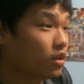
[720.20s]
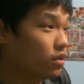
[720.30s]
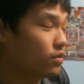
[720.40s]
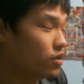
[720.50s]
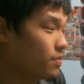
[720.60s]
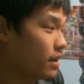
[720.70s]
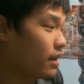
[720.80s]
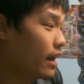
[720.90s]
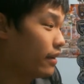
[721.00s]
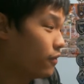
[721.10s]
to be
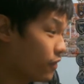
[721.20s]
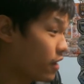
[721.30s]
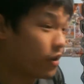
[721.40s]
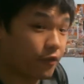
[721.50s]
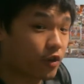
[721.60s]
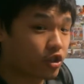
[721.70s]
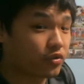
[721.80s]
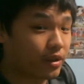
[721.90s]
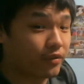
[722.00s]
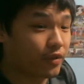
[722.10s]
a very
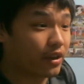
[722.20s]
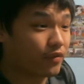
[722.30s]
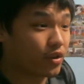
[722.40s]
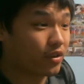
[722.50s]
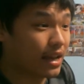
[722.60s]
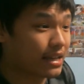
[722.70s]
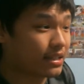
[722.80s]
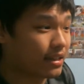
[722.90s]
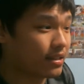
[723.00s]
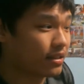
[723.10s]
frustrating thing if you're an
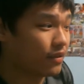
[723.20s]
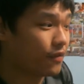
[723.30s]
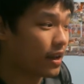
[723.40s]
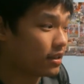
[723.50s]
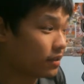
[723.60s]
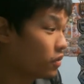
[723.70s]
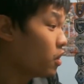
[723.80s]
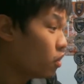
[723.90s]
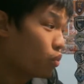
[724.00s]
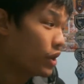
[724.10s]
SKC fan. And
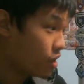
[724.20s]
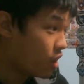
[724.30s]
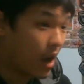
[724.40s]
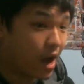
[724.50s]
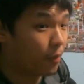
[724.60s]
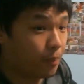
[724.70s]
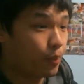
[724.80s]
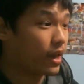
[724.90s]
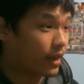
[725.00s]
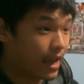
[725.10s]
we know how
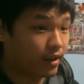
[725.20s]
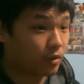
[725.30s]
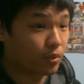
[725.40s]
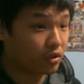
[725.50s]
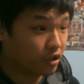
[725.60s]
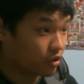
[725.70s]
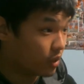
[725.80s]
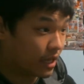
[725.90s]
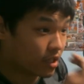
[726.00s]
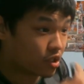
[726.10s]
big Alan Pulido
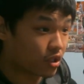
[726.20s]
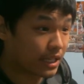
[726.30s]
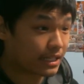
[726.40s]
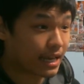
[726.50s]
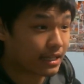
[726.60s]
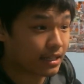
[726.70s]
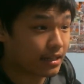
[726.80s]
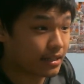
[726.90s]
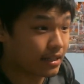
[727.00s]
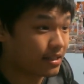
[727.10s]
is to this
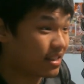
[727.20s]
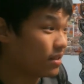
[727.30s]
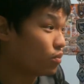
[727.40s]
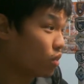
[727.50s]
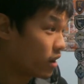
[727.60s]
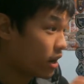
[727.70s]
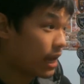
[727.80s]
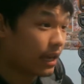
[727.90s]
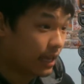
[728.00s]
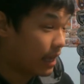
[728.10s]
SKC team, where
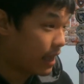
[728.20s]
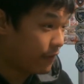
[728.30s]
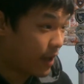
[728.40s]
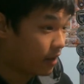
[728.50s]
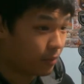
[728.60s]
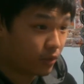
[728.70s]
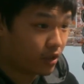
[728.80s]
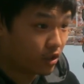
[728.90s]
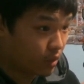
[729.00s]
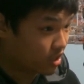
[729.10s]
if Alan
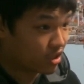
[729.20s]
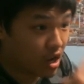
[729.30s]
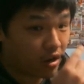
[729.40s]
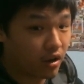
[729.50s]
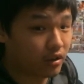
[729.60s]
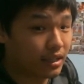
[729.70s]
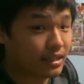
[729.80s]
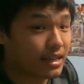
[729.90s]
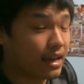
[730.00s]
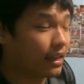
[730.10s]
Pulido is not on the
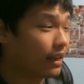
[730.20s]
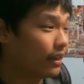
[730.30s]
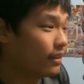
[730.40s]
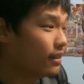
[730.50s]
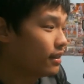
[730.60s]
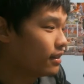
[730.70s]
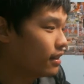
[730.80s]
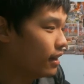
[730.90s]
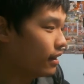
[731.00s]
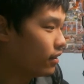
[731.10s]
attacking,
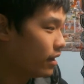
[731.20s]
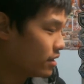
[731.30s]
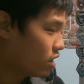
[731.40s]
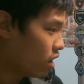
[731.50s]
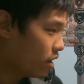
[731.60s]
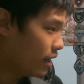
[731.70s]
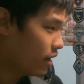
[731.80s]
is not